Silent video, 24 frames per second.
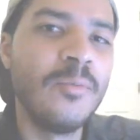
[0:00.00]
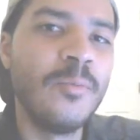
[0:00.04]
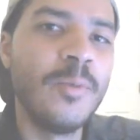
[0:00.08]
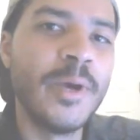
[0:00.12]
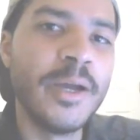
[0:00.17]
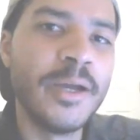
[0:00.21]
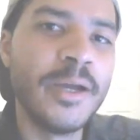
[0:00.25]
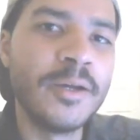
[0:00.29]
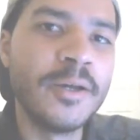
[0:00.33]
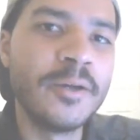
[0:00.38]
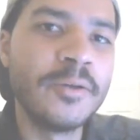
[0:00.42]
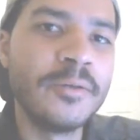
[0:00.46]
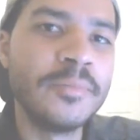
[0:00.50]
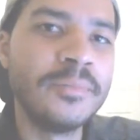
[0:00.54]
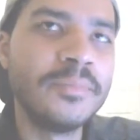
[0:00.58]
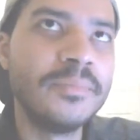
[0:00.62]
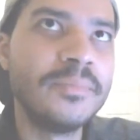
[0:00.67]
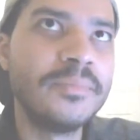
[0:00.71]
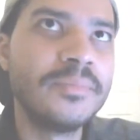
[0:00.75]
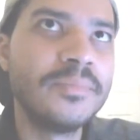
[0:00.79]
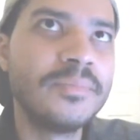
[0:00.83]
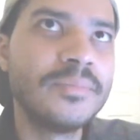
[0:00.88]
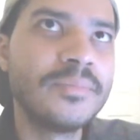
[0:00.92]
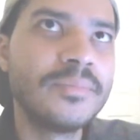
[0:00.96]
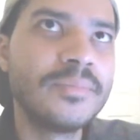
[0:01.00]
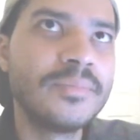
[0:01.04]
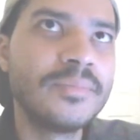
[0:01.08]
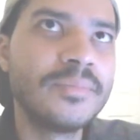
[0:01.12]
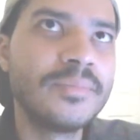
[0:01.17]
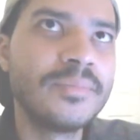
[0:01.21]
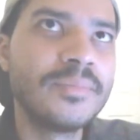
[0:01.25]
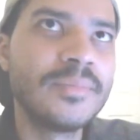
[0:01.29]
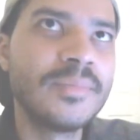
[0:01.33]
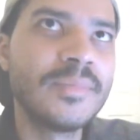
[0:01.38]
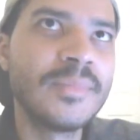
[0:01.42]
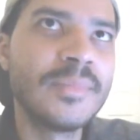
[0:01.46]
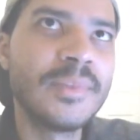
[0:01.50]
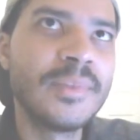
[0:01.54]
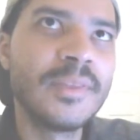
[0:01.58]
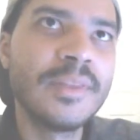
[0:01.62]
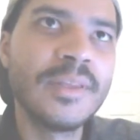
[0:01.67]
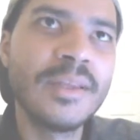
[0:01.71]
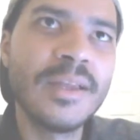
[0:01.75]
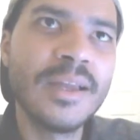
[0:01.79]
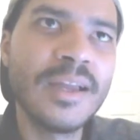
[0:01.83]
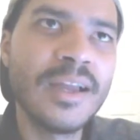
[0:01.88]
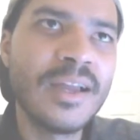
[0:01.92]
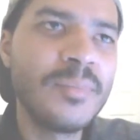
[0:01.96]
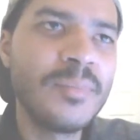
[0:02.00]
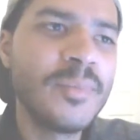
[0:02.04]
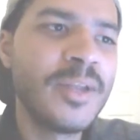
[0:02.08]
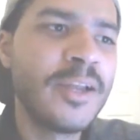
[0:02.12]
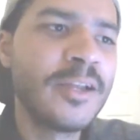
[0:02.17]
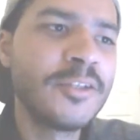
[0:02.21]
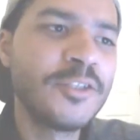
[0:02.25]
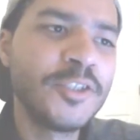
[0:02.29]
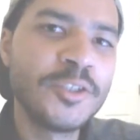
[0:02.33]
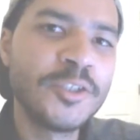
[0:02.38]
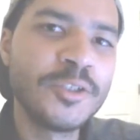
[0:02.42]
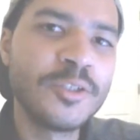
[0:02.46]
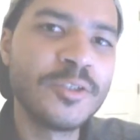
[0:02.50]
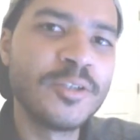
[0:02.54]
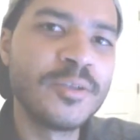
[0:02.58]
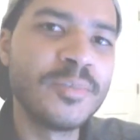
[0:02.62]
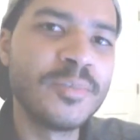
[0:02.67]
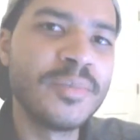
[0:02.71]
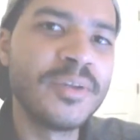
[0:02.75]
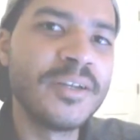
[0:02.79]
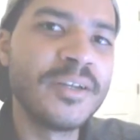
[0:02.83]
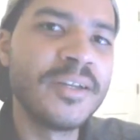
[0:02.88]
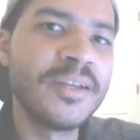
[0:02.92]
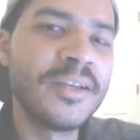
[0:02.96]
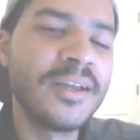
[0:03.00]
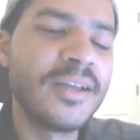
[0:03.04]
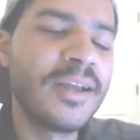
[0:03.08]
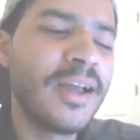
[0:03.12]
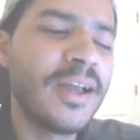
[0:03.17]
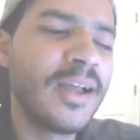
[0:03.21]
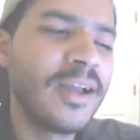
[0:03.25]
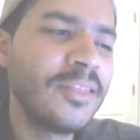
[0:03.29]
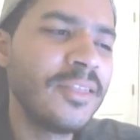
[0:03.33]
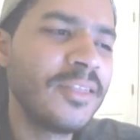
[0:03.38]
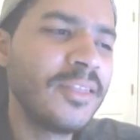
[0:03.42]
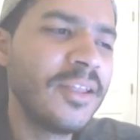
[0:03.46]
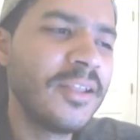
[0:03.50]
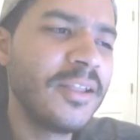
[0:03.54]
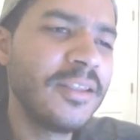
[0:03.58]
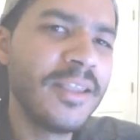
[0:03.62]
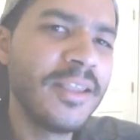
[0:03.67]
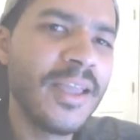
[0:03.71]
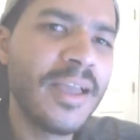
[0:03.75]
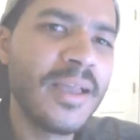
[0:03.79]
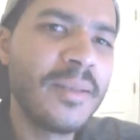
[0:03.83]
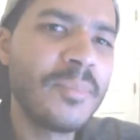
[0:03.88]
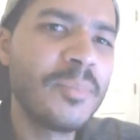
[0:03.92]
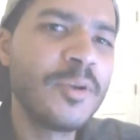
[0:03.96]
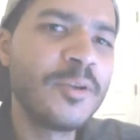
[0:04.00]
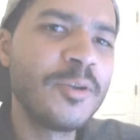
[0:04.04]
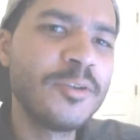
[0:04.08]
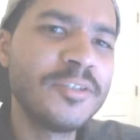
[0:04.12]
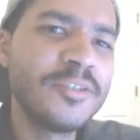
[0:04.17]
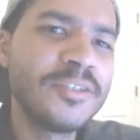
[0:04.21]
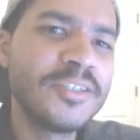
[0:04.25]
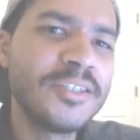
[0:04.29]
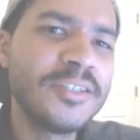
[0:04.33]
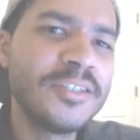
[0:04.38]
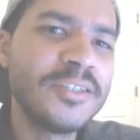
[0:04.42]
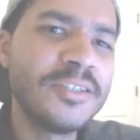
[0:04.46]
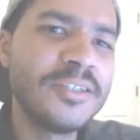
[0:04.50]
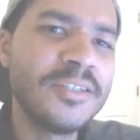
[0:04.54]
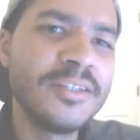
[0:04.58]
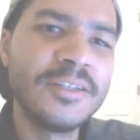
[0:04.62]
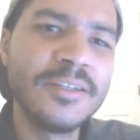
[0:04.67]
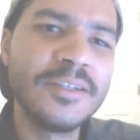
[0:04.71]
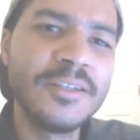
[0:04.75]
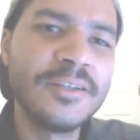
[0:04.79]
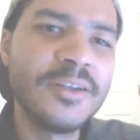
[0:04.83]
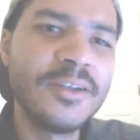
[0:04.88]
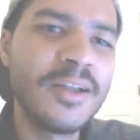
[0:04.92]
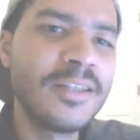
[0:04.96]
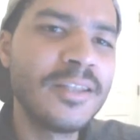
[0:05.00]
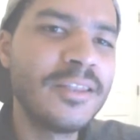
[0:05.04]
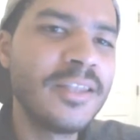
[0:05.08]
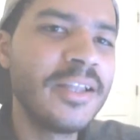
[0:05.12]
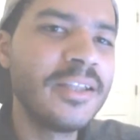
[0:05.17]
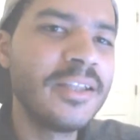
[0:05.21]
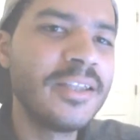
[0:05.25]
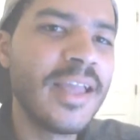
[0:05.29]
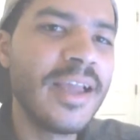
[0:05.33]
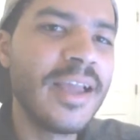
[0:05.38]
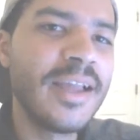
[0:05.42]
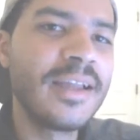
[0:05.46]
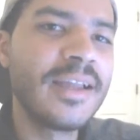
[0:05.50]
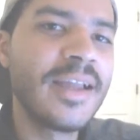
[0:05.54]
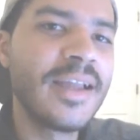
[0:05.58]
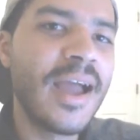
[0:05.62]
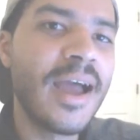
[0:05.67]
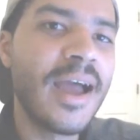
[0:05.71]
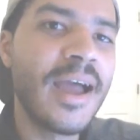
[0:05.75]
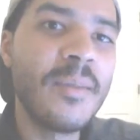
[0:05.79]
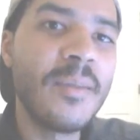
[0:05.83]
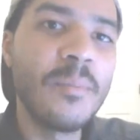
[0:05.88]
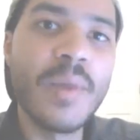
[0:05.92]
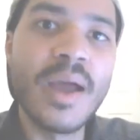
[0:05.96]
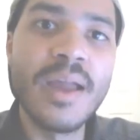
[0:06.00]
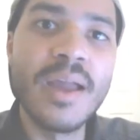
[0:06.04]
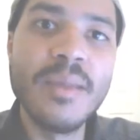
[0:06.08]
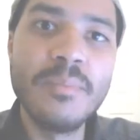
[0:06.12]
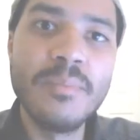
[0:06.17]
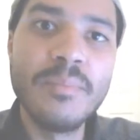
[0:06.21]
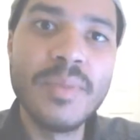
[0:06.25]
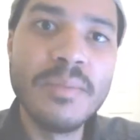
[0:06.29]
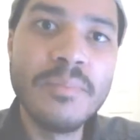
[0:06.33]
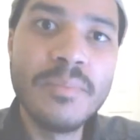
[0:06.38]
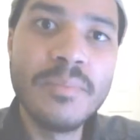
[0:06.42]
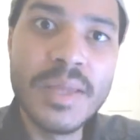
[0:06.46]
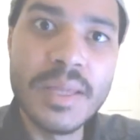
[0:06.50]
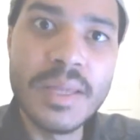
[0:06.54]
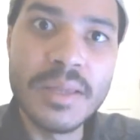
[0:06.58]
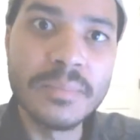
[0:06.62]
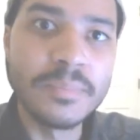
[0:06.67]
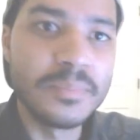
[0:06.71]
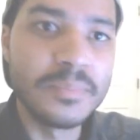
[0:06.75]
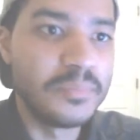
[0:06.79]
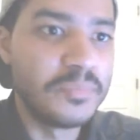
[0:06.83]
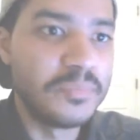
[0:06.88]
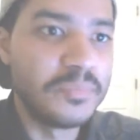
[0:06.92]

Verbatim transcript: Well, I'm not sure, but I think that person, you know, I think that guy might be me.